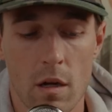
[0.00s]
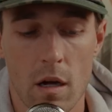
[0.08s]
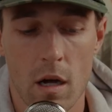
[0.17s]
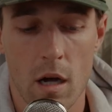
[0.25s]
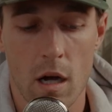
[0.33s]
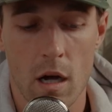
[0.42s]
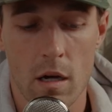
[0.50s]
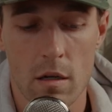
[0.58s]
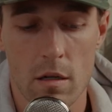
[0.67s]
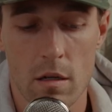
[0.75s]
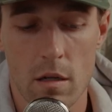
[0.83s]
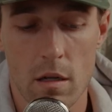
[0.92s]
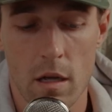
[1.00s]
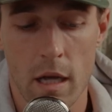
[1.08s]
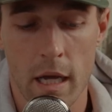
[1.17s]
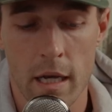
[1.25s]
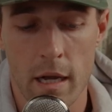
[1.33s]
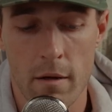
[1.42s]

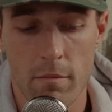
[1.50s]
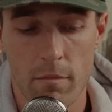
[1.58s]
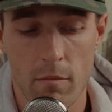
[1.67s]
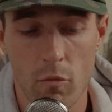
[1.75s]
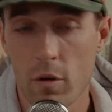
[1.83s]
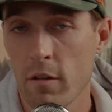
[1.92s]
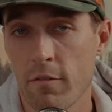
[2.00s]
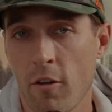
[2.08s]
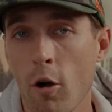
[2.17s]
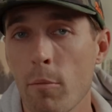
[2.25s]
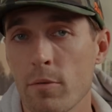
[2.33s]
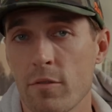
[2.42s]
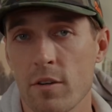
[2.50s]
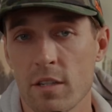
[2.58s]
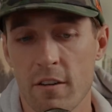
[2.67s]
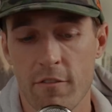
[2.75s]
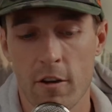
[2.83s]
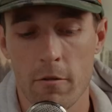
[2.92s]
And I would have hoped for
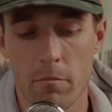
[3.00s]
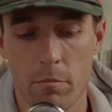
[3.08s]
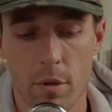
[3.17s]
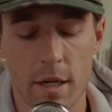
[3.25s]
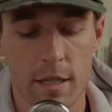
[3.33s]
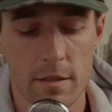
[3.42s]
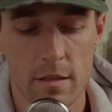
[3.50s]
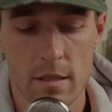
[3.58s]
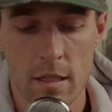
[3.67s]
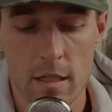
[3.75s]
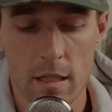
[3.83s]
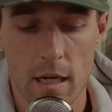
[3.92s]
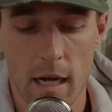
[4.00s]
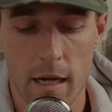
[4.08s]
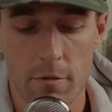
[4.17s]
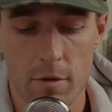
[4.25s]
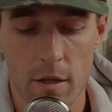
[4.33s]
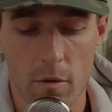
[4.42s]
different, but I
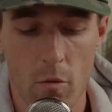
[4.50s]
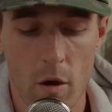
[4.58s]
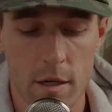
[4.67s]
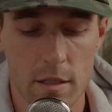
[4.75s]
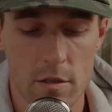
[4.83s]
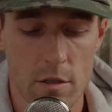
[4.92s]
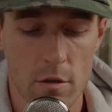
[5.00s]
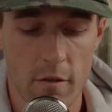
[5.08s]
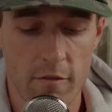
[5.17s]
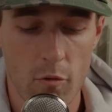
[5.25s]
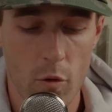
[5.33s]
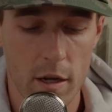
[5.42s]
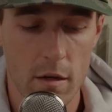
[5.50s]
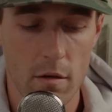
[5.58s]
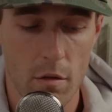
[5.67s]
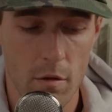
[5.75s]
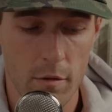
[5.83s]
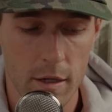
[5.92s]
really wanted to avoid
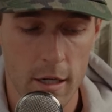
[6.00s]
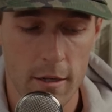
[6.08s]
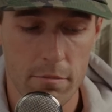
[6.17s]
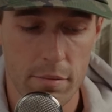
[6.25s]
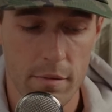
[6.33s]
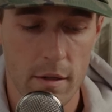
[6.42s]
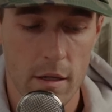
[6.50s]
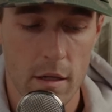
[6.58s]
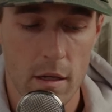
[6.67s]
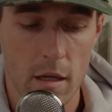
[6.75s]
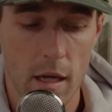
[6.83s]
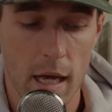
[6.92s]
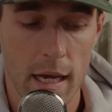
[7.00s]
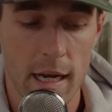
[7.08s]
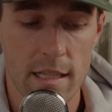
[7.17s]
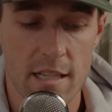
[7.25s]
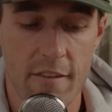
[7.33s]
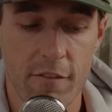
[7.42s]
throwing up. And
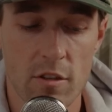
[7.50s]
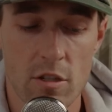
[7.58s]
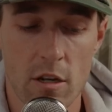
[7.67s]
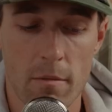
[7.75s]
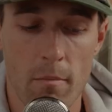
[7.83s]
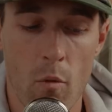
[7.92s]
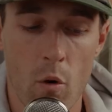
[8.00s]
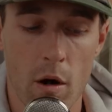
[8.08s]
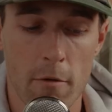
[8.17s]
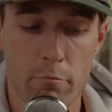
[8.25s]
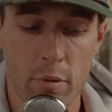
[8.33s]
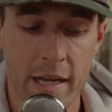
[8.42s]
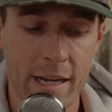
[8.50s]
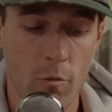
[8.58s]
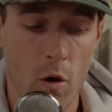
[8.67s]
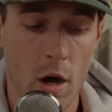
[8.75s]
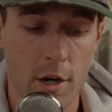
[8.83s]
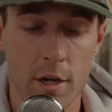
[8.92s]
I definitely took more plain
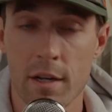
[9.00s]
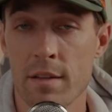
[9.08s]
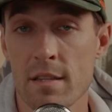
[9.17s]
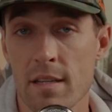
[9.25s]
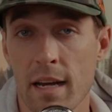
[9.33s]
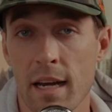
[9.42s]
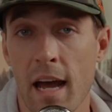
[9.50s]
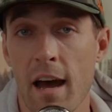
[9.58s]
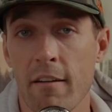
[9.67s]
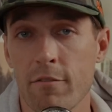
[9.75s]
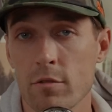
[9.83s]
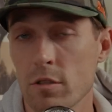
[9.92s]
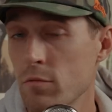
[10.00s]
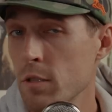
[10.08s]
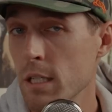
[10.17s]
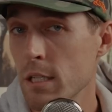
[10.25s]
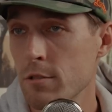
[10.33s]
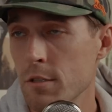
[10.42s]
water in the second half, which is
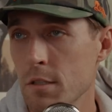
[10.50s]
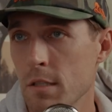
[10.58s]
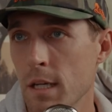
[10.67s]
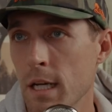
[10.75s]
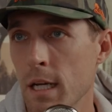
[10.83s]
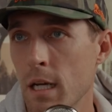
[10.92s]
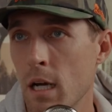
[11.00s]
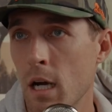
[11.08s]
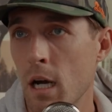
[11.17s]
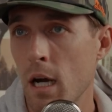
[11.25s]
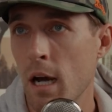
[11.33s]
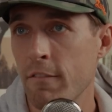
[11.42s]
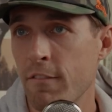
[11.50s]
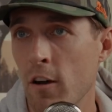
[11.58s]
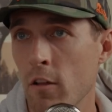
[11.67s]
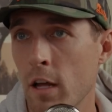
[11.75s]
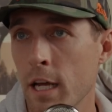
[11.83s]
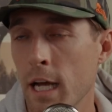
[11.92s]
really interesting. I
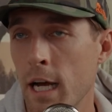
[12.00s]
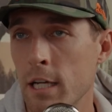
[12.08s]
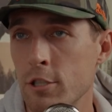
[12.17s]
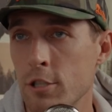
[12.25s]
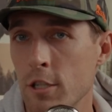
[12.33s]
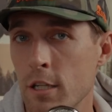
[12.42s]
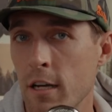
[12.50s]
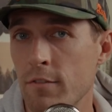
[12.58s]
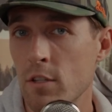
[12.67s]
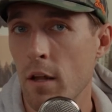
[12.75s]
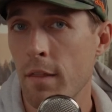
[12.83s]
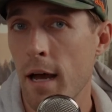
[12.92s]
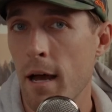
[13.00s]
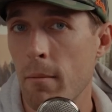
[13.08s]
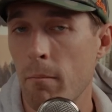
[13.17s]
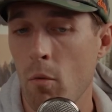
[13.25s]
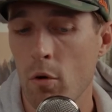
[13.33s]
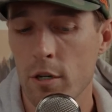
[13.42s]
felt like I should have done that
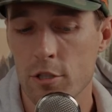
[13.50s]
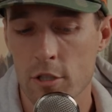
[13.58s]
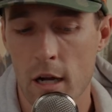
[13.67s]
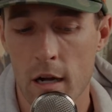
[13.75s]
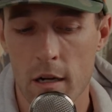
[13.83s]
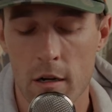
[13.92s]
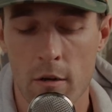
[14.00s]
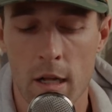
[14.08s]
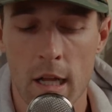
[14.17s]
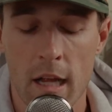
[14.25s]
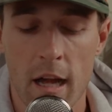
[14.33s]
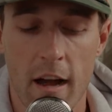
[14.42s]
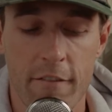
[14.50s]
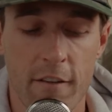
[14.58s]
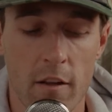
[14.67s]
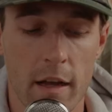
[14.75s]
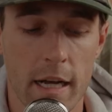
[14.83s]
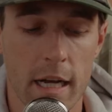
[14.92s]
more in Chicago. I
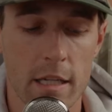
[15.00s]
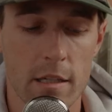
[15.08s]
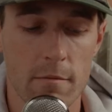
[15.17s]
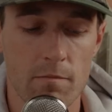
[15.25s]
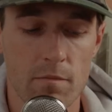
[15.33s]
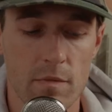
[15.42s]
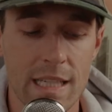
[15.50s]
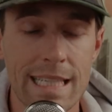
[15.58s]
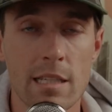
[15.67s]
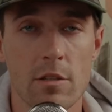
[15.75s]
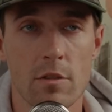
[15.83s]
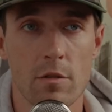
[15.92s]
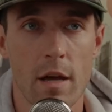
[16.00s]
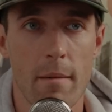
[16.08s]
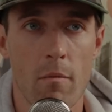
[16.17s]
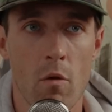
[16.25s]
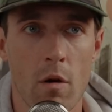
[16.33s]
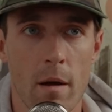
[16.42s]
felt like I needed to do that
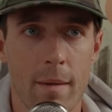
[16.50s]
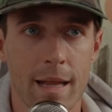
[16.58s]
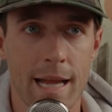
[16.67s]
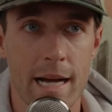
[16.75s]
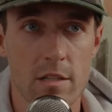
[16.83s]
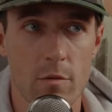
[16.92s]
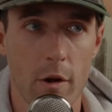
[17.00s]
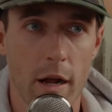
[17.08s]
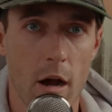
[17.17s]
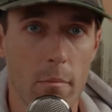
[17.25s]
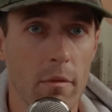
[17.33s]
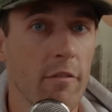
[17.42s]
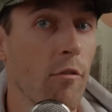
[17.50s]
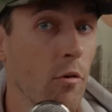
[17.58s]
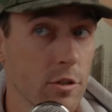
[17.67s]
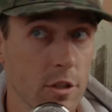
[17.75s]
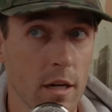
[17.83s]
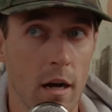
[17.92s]
more on my last workout
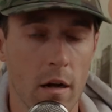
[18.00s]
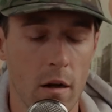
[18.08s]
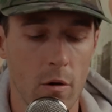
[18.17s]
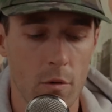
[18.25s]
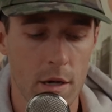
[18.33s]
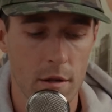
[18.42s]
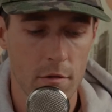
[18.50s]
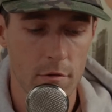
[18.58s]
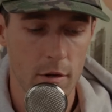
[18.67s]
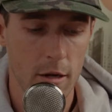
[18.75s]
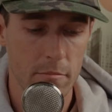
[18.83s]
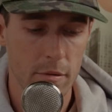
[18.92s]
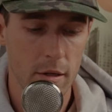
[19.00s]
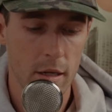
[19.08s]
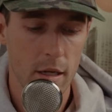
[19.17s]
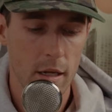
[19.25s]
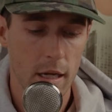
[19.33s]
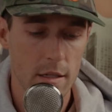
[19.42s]
before Chicago when I threw up.
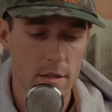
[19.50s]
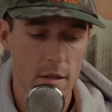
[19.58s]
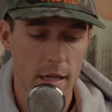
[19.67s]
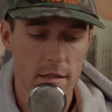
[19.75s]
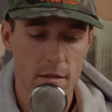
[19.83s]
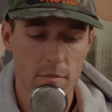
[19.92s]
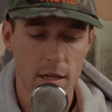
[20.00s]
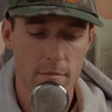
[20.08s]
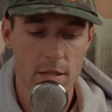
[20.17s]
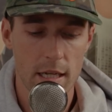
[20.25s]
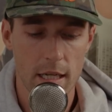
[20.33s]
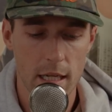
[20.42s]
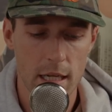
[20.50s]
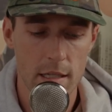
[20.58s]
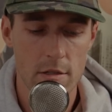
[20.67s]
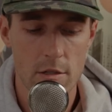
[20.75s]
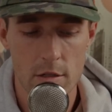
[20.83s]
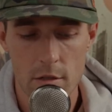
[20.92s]
And so that's something I'm taking
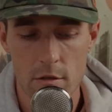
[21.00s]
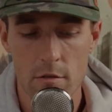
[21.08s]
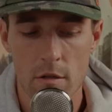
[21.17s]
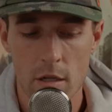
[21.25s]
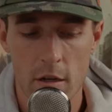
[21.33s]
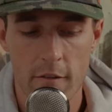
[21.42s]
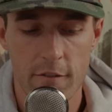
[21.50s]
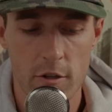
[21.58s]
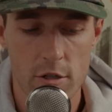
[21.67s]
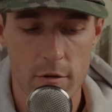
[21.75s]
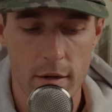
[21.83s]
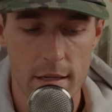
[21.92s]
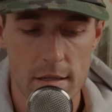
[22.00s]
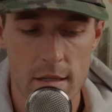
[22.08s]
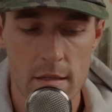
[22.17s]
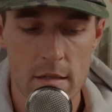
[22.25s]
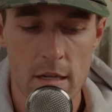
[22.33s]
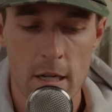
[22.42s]
into future
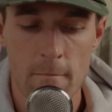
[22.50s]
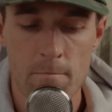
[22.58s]
races,